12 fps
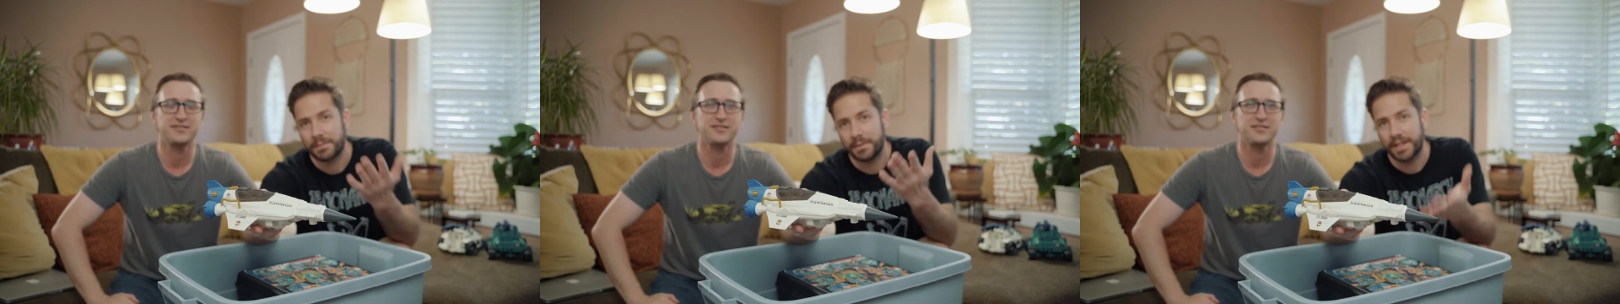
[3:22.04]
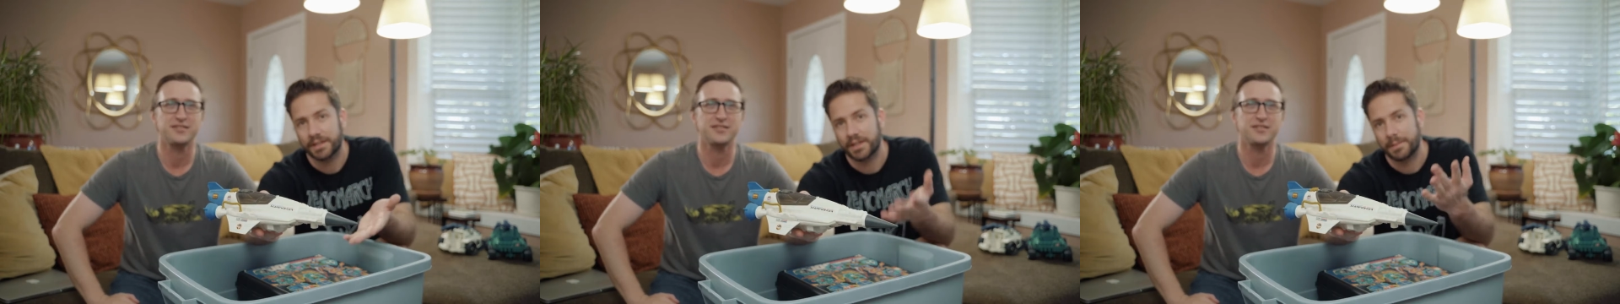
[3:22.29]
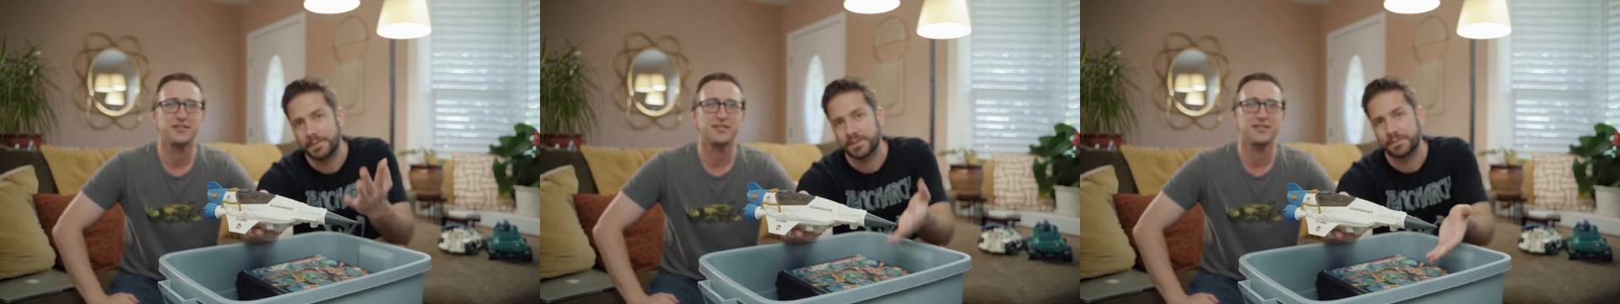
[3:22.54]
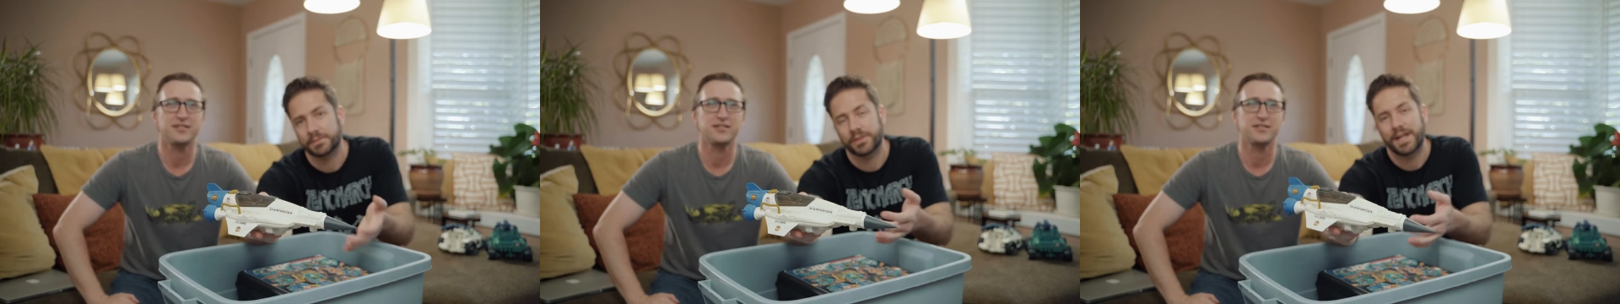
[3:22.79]
Speaker 1: like, comment,
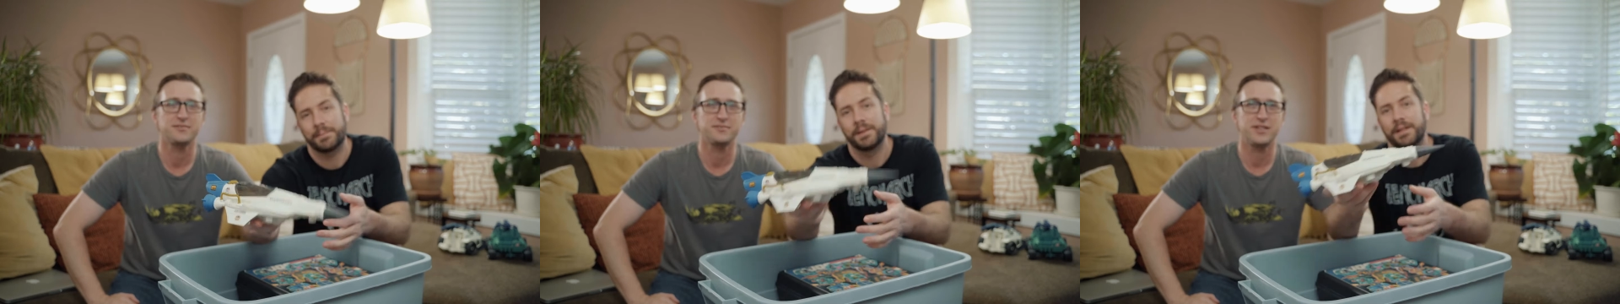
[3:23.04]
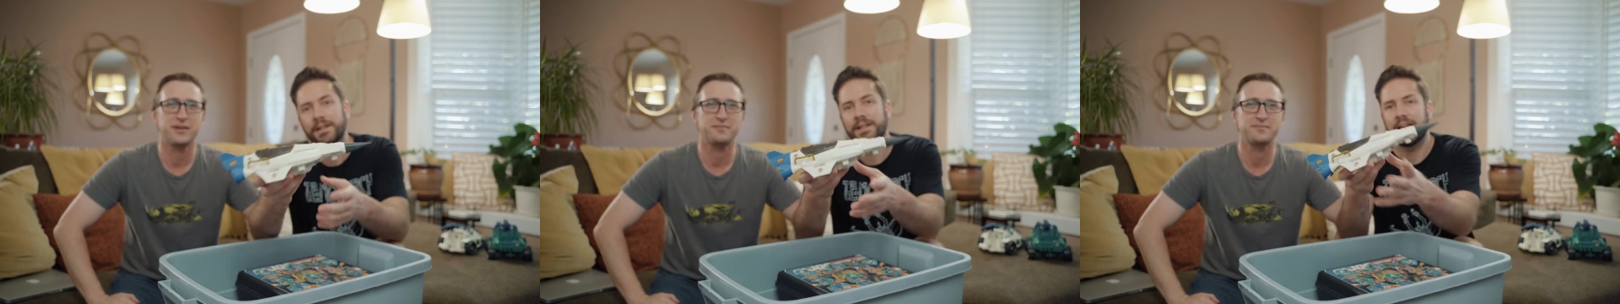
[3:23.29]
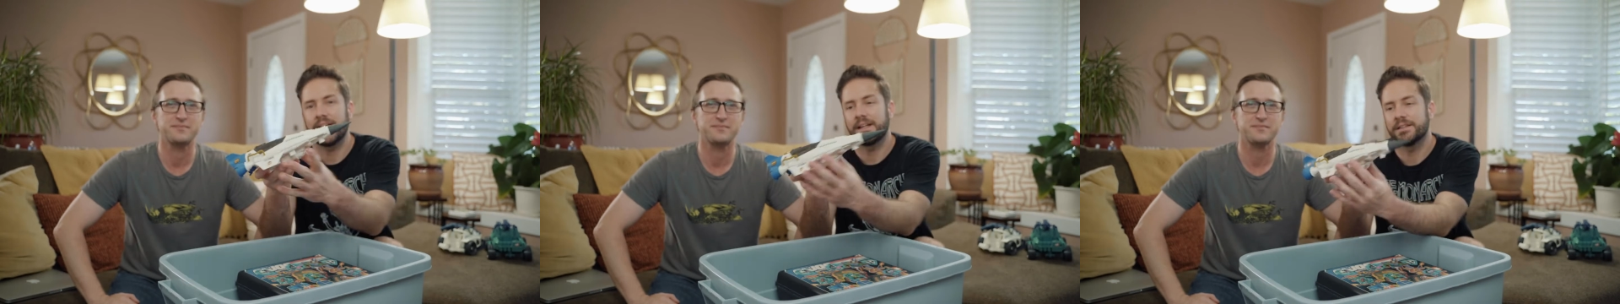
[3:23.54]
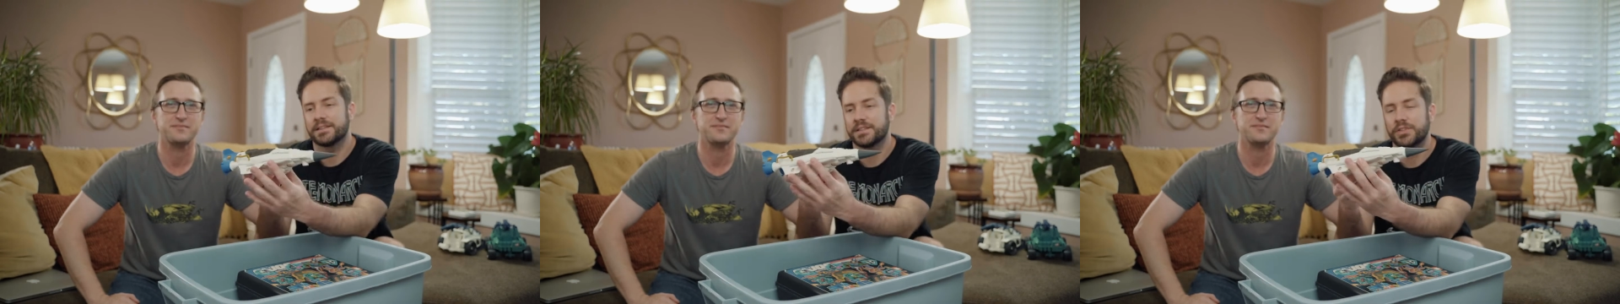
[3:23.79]
subscribe,
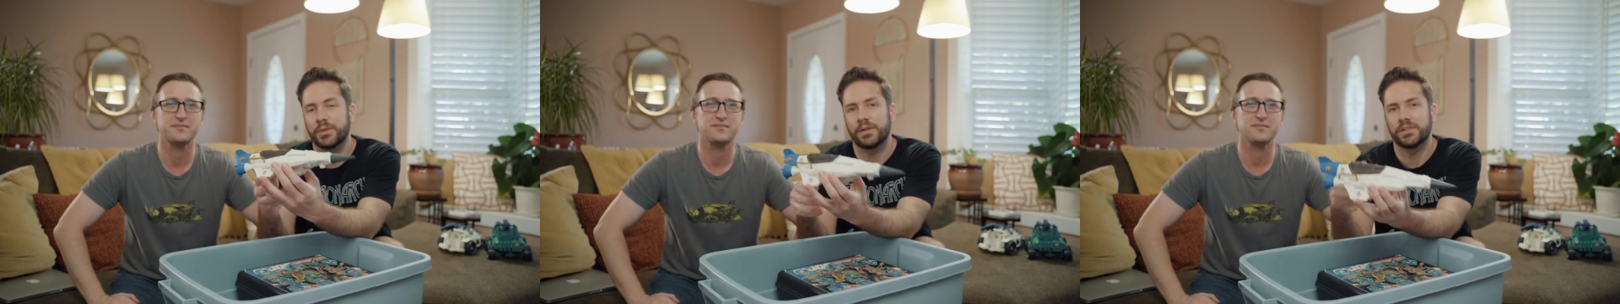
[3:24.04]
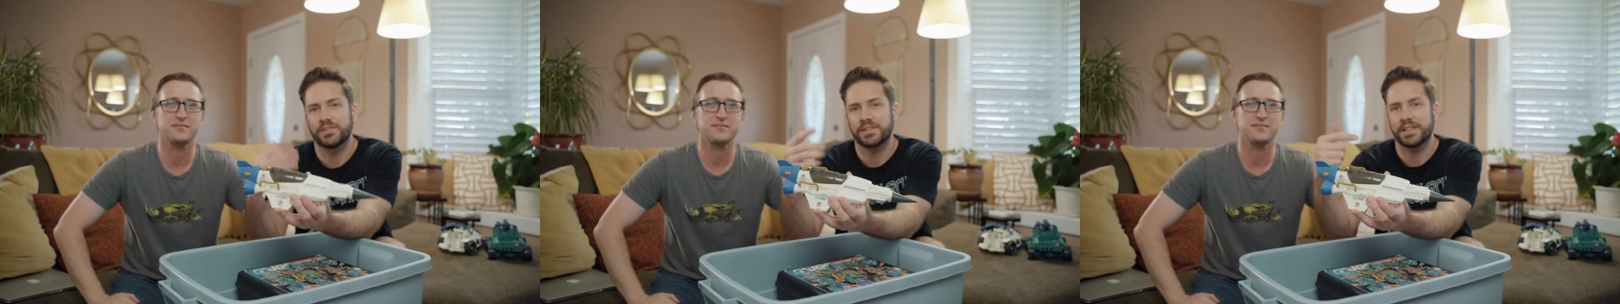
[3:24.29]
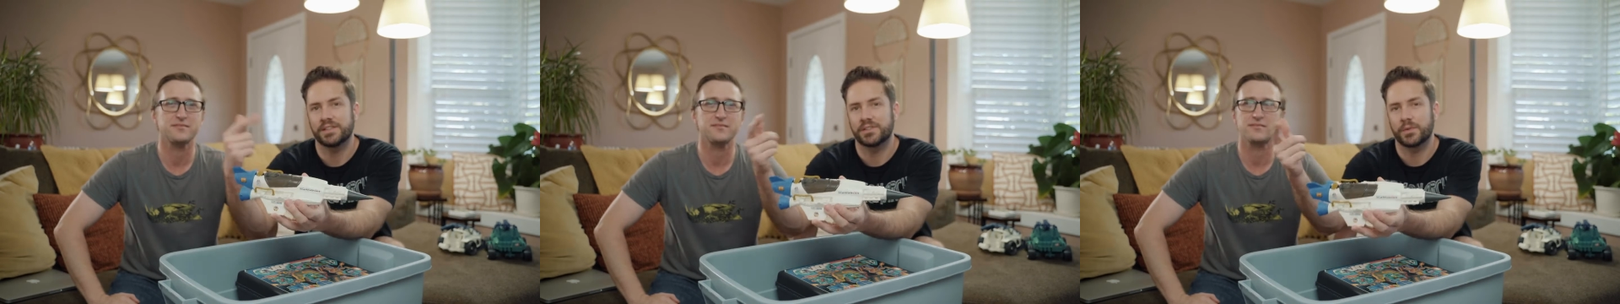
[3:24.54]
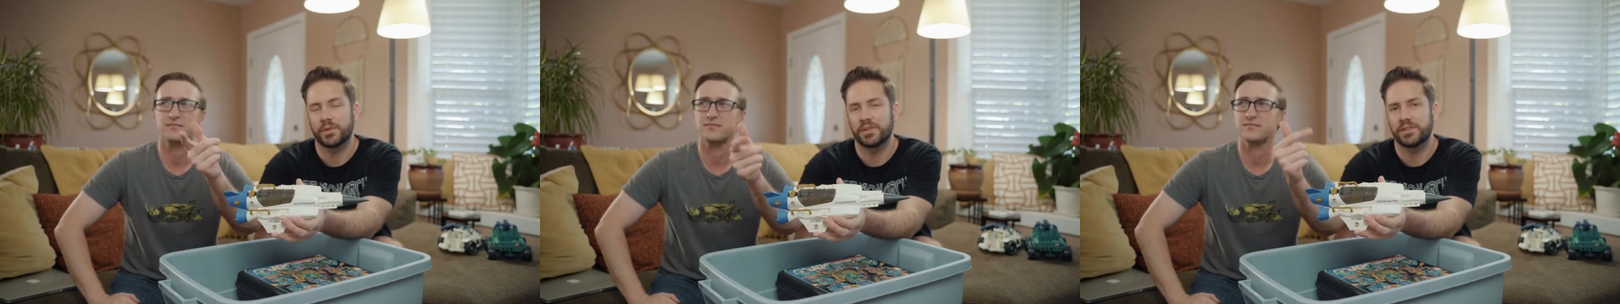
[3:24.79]
and do all those things
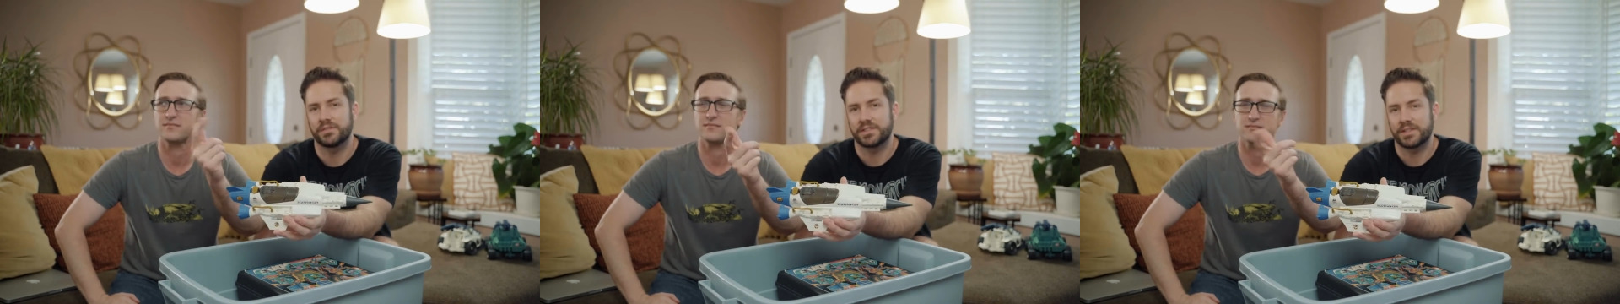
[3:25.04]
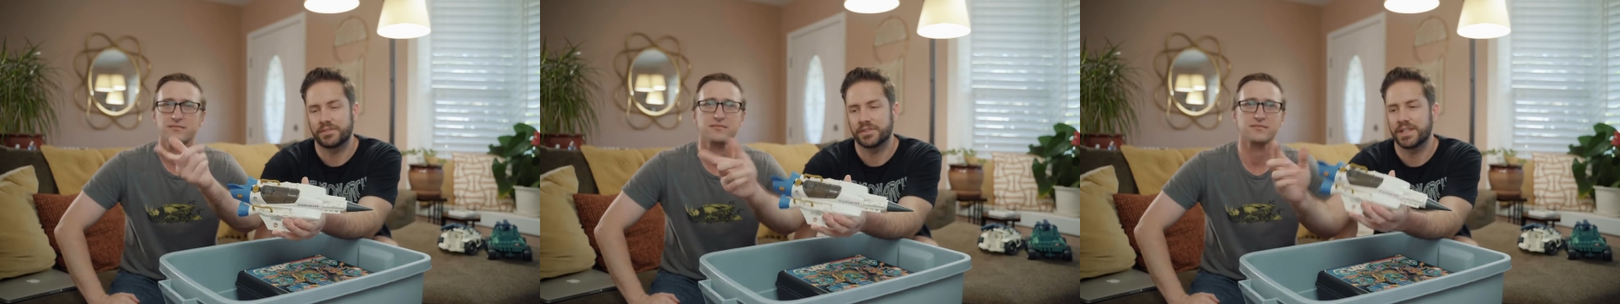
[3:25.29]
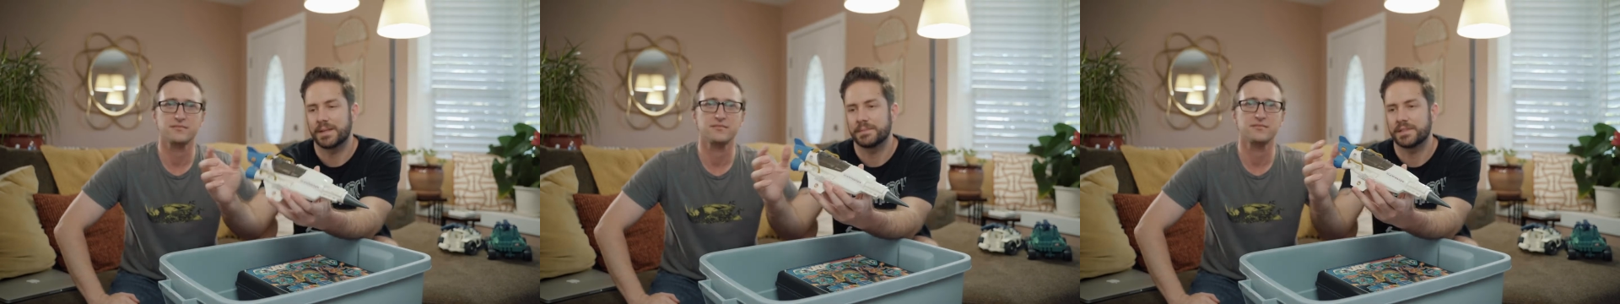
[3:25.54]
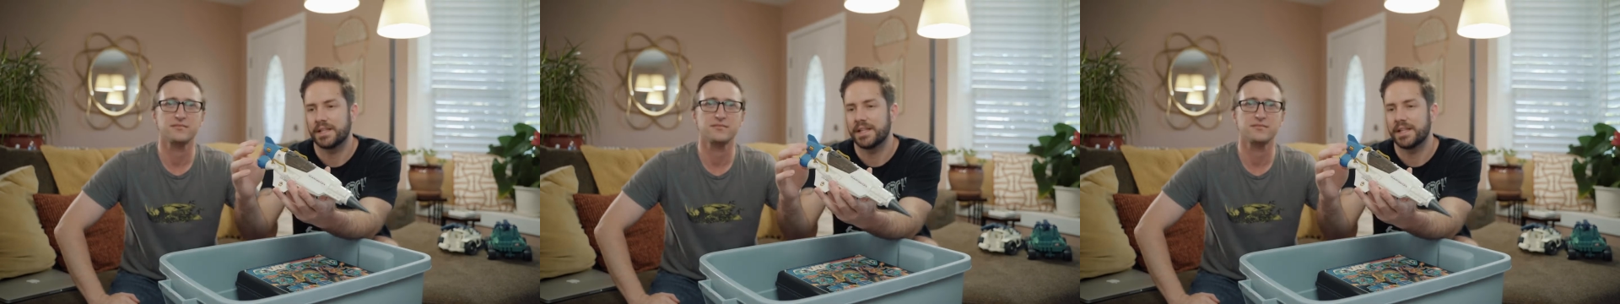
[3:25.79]
in order several times.